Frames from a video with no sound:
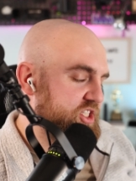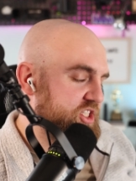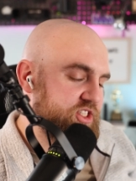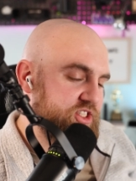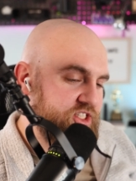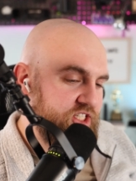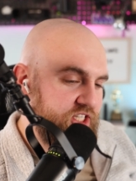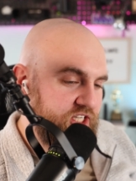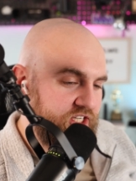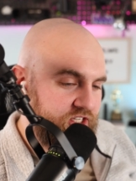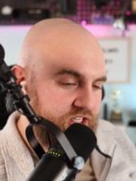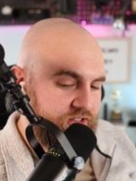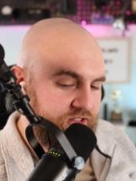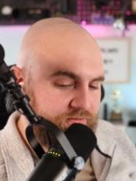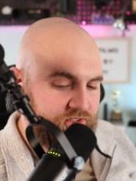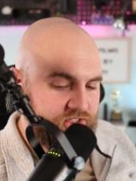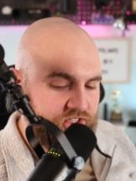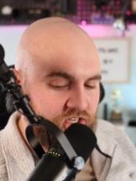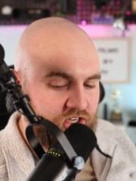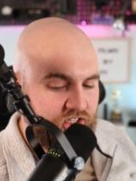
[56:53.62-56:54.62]
T
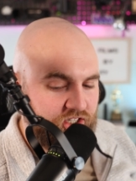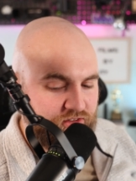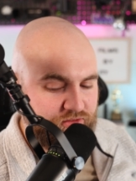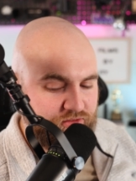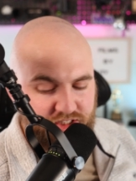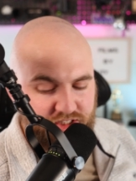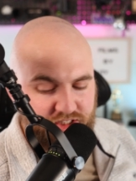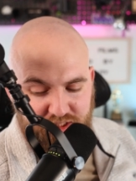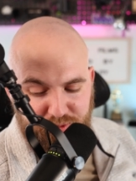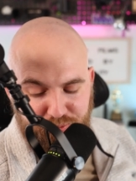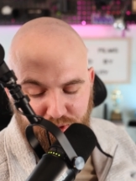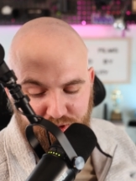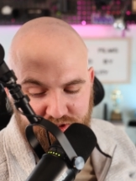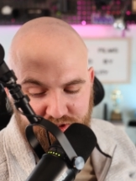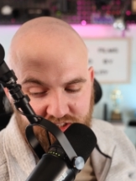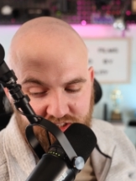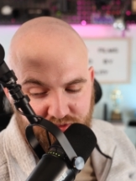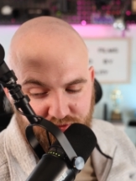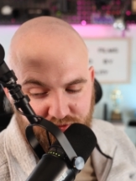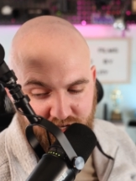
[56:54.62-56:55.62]
photography. She
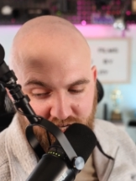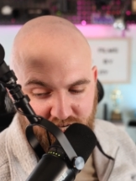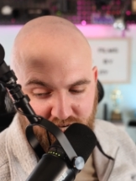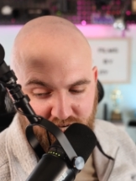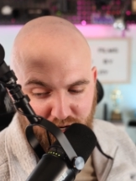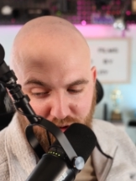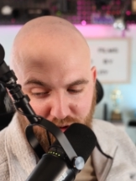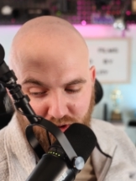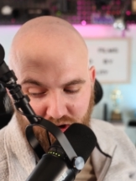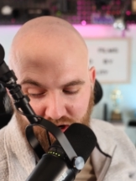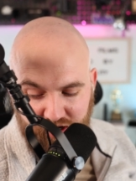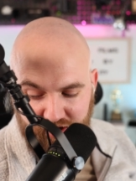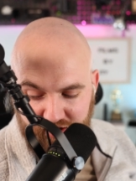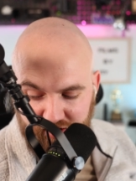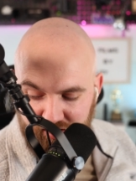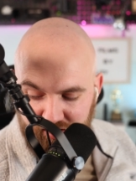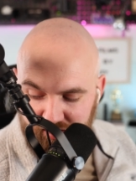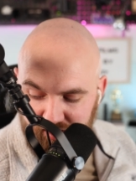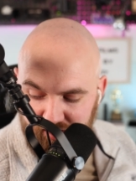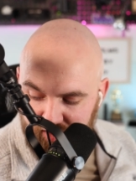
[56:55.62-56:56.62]
posted a video
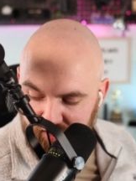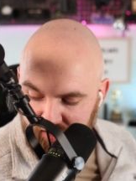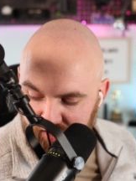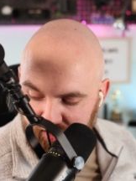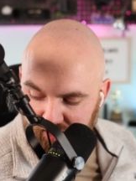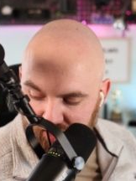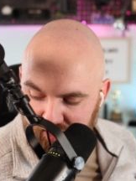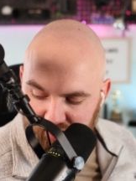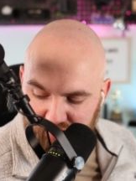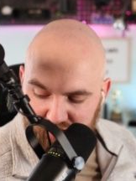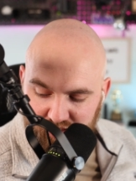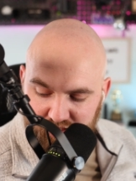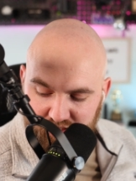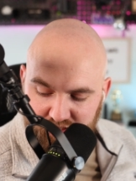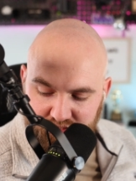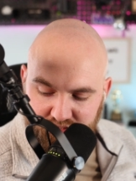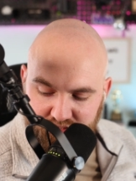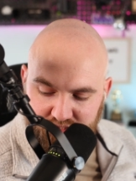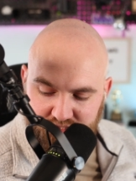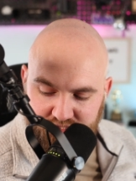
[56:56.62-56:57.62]
on
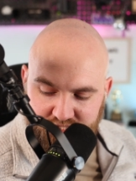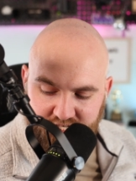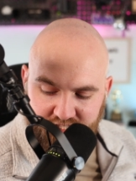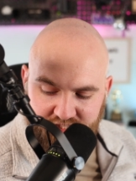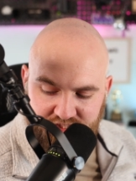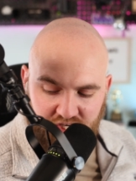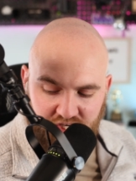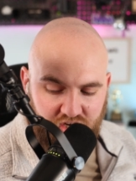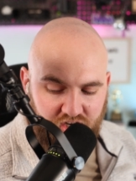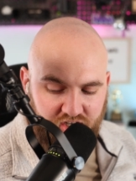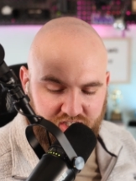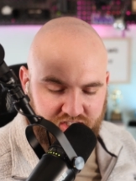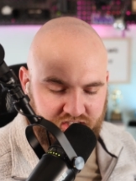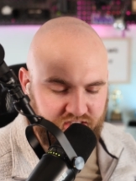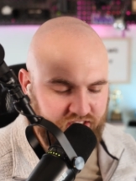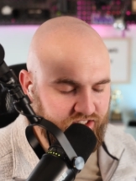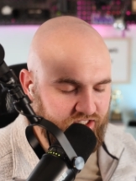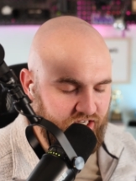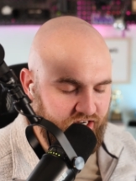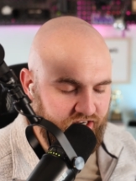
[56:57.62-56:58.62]
TikTok. I
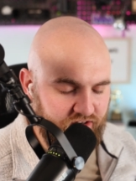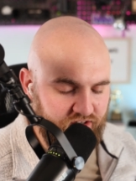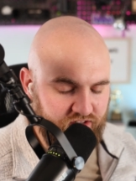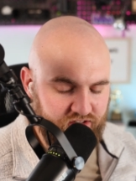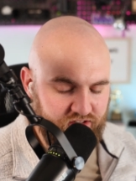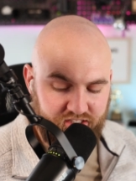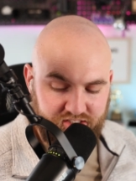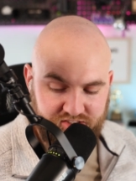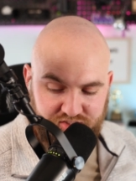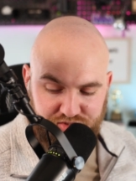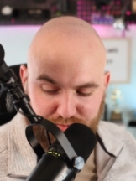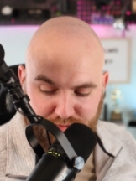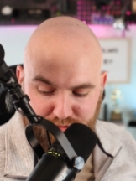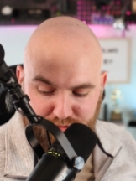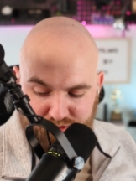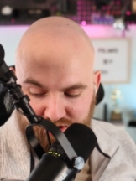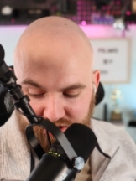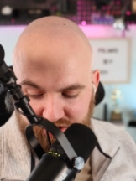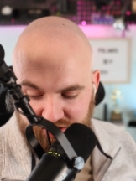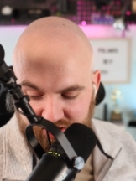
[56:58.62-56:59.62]
think I don't I assume it
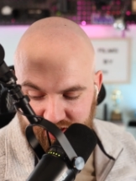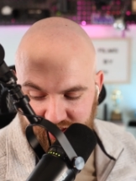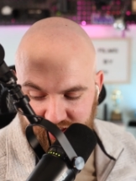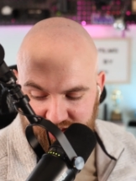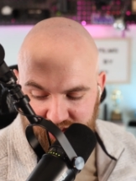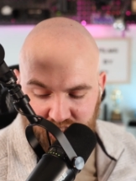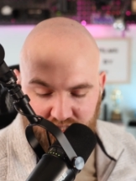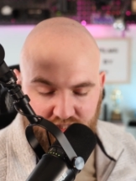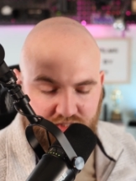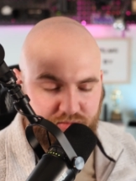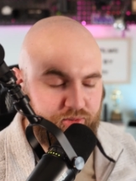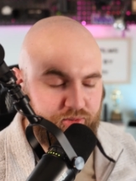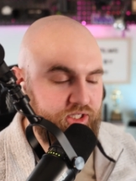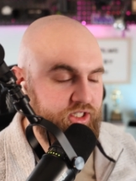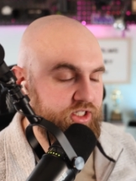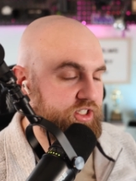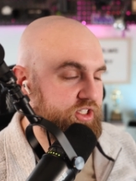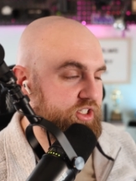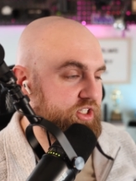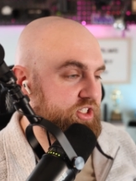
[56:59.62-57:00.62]
was just TikTok, but
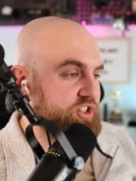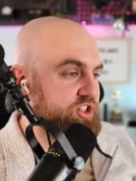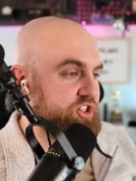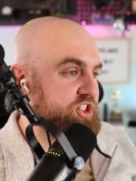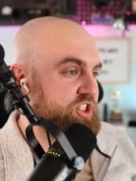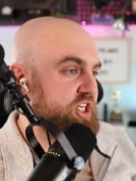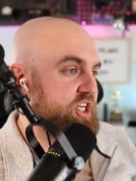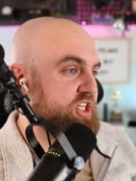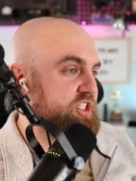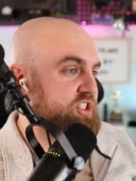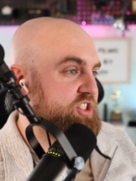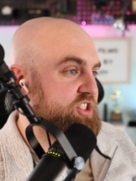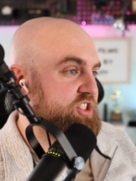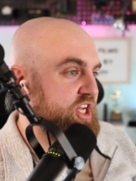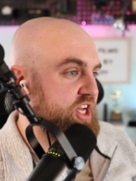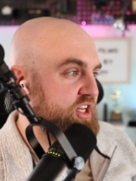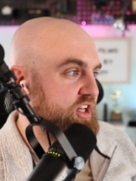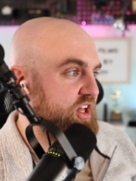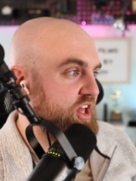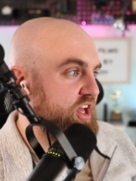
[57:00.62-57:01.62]
she had
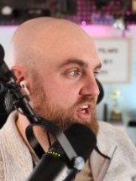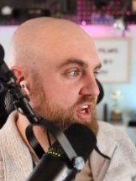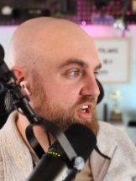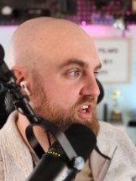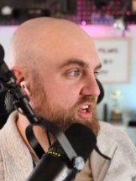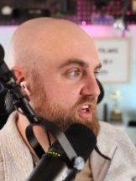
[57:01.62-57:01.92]
said like,